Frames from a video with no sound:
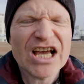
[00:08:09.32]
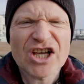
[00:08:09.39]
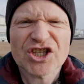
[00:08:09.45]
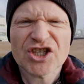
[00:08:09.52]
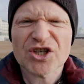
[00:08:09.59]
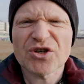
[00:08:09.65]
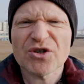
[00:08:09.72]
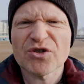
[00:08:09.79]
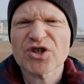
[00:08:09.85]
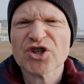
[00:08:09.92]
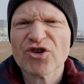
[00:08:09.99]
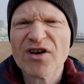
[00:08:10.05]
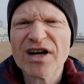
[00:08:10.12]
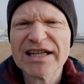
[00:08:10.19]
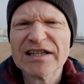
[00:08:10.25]
to
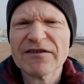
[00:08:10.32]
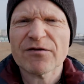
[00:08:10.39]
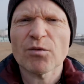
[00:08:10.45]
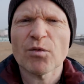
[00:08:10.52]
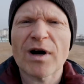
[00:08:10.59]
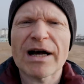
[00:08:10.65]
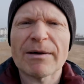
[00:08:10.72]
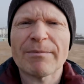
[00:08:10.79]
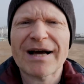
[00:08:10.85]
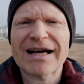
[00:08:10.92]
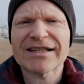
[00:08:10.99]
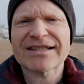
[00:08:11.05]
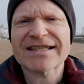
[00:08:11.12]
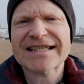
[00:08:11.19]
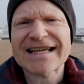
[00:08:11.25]
try different white
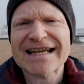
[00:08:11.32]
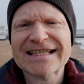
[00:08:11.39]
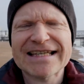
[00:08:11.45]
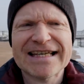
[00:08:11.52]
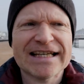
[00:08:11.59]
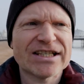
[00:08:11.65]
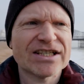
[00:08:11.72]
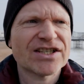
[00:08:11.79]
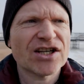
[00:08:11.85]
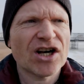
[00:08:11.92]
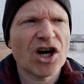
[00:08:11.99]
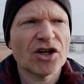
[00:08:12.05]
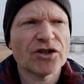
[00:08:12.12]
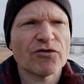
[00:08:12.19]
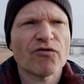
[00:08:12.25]
balance settings
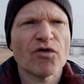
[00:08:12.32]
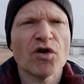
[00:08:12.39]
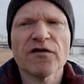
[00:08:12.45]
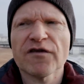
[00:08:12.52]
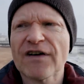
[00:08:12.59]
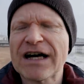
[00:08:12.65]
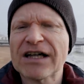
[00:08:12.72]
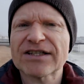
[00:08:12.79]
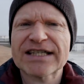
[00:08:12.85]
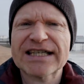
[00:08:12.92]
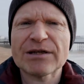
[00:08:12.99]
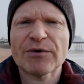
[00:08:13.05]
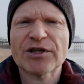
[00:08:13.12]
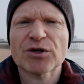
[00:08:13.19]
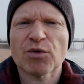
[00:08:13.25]
on a RAW file and
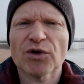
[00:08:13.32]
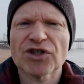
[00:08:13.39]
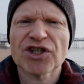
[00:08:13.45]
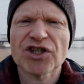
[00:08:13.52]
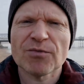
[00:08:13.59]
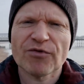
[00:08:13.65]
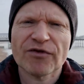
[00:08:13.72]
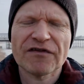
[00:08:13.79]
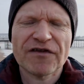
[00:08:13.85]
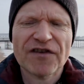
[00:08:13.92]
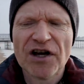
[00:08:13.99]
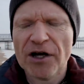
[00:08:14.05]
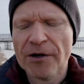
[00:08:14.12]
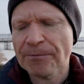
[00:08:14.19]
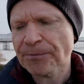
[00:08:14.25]
see which ones you
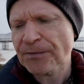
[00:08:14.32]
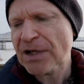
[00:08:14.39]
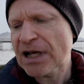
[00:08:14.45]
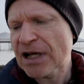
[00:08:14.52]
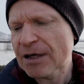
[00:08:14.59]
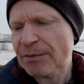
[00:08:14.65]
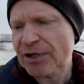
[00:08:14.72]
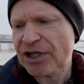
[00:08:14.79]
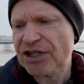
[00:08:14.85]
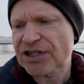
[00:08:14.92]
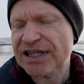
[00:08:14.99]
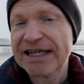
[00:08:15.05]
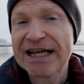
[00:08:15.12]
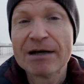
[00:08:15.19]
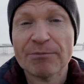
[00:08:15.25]
prefer because
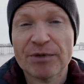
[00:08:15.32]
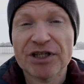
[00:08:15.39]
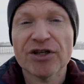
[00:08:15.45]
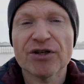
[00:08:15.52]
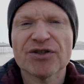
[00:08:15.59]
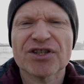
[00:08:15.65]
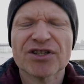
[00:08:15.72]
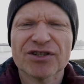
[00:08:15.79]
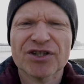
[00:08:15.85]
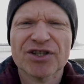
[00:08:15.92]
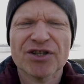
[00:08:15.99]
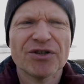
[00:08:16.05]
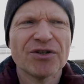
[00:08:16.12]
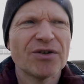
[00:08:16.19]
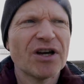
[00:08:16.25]
it can be used
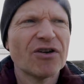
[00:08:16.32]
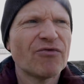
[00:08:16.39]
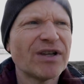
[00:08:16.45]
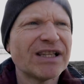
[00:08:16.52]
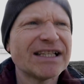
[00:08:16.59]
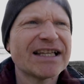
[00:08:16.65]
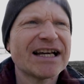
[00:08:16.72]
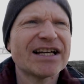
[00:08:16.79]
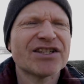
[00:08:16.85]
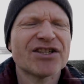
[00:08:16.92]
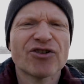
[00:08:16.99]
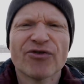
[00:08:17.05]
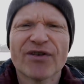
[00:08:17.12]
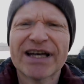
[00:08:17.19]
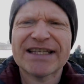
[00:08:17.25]
to a really nice
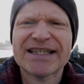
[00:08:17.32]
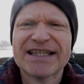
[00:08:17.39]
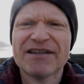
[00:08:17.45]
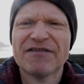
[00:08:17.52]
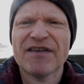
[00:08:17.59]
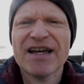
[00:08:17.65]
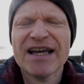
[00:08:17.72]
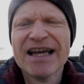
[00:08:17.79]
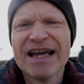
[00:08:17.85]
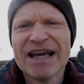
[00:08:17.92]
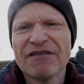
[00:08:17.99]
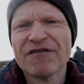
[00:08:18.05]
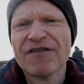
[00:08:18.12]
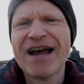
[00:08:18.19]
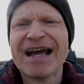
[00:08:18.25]
creative
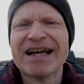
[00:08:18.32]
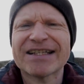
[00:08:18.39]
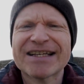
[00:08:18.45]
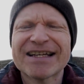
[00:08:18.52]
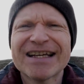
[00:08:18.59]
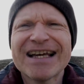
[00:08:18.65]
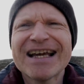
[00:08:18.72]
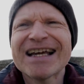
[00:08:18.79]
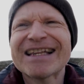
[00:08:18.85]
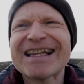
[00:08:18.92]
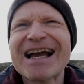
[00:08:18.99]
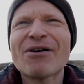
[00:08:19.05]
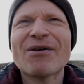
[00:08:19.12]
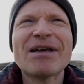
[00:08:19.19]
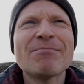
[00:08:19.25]
effect.
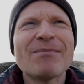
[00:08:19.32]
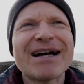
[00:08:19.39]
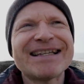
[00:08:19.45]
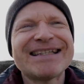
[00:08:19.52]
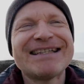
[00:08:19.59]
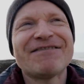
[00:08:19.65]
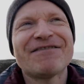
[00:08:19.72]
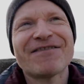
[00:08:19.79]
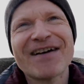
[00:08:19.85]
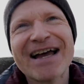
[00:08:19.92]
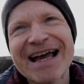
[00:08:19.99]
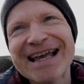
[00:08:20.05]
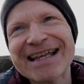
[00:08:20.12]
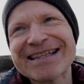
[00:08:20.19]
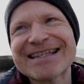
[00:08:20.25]
Now, in my
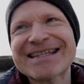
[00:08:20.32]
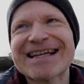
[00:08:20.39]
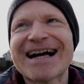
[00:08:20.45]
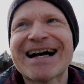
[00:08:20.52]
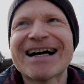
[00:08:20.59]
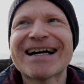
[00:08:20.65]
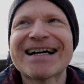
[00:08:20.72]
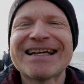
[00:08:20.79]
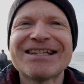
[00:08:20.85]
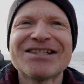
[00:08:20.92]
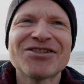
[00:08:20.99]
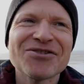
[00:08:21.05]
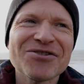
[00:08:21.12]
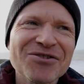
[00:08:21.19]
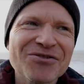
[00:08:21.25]
defense, I
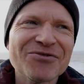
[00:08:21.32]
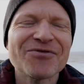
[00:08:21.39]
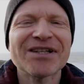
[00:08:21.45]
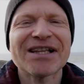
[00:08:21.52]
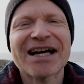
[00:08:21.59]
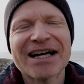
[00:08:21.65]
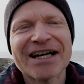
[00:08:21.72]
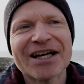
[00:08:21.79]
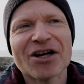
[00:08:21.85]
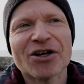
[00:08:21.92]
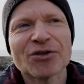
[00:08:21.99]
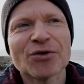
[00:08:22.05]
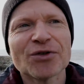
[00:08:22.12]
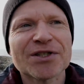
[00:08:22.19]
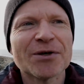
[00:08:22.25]
do rely
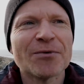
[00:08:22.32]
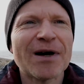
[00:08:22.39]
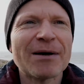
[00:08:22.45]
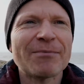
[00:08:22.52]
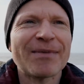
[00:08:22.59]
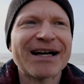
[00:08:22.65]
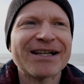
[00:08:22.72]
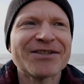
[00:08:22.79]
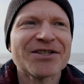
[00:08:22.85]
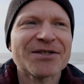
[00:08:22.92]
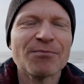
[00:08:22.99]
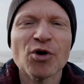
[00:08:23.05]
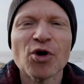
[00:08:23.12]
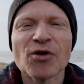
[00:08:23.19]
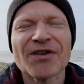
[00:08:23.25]
on auto white balance
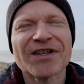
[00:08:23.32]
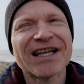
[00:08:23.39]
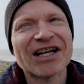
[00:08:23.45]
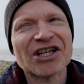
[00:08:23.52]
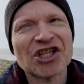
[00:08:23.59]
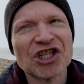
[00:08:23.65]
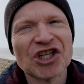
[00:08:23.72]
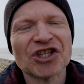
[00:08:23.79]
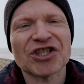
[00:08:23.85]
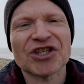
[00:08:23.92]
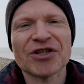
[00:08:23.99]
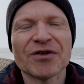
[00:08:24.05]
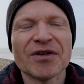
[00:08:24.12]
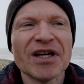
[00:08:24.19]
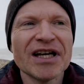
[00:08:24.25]
more than I should
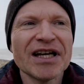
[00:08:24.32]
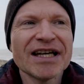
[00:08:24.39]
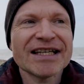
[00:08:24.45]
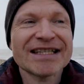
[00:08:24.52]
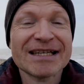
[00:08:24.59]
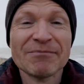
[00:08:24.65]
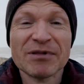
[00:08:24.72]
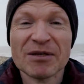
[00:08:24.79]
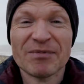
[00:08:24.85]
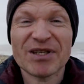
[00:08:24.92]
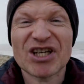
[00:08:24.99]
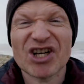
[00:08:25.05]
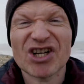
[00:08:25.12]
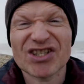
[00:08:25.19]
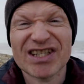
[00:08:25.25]
do, simply
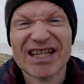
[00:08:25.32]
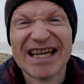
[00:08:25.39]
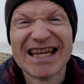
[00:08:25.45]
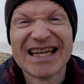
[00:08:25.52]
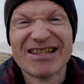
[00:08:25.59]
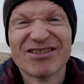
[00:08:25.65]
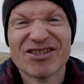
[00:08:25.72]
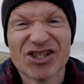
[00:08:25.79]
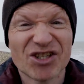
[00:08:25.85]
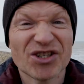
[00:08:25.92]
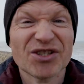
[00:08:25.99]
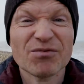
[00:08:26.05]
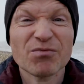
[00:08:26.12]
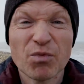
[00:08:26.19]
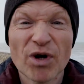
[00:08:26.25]
because it
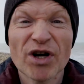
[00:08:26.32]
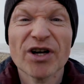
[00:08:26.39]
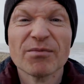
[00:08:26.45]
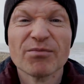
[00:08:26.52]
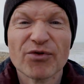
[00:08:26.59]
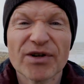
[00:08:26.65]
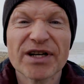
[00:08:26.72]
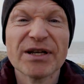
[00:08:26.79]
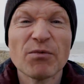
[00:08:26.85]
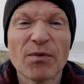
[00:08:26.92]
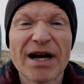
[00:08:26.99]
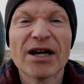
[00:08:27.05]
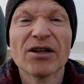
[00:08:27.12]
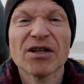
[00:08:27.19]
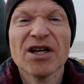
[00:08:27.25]
does work pretty
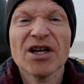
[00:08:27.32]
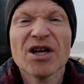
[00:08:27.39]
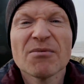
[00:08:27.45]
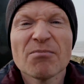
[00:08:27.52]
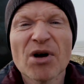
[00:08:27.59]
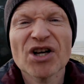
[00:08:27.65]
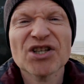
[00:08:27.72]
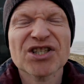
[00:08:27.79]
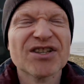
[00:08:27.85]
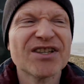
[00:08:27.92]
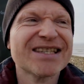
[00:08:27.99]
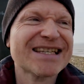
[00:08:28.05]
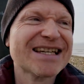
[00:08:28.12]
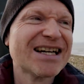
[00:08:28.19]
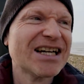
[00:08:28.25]
well most of the
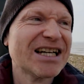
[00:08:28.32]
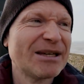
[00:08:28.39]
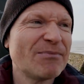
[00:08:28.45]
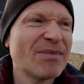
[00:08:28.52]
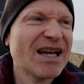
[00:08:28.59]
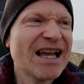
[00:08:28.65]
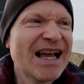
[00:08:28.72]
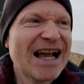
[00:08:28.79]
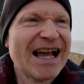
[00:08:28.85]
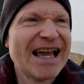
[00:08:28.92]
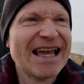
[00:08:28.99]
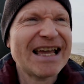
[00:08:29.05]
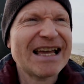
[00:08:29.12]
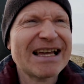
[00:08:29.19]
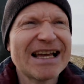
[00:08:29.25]
time.
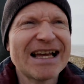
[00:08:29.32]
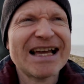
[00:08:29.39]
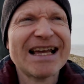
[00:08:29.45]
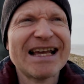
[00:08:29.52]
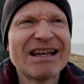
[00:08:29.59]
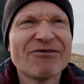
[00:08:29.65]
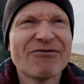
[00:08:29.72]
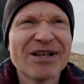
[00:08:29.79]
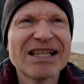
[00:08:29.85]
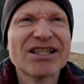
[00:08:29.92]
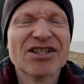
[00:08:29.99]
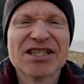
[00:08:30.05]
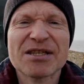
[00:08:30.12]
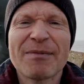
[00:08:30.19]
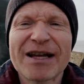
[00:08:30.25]
Uh, it really
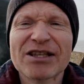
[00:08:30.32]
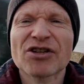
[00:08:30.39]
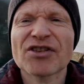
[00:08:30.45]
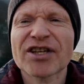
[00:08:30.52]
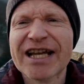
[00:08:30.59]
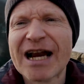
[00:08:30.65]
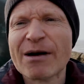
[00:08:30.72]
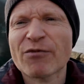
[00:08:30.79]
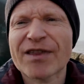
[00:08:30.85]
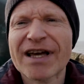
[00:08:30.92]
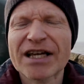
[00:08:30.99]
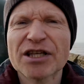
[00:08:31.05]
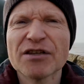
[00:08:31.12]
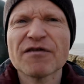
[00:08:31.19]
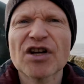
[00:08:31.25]
does depend on the camera
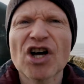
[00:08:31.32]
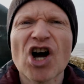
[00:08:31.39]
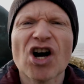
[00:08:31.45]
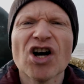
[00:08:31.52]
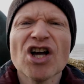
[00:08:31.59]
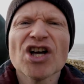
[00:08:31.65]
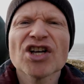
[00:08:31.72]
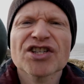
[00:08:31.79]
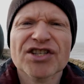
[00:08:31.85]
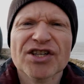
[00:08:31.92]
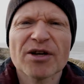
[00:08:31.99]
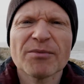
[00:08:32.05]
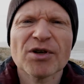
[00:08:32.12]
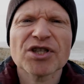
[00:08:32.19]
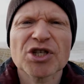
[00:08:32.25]
that you've got.
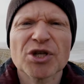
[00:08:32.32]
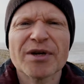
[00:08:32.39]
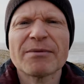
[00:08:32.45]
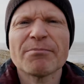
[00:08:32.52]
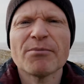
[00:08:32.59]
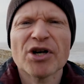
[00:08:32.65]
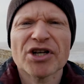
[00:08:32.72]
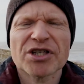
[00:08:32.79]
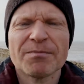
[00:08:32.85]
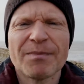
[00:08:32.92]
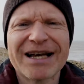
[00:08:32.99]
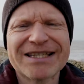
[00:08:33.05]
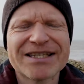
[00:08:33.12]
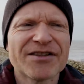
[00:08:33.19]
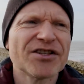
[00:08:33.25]
Some do it much
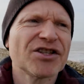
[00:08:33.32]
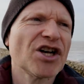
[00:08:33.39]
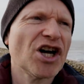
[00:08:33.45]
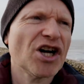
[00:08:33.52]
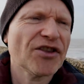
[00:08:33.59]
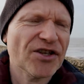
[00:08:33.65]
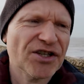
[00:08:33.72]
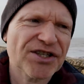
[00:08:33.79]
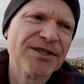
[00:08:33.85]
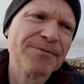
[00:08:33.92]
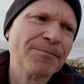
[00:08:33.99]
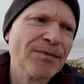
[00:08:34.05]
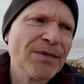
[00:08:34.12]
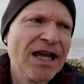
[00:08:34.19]
better than others.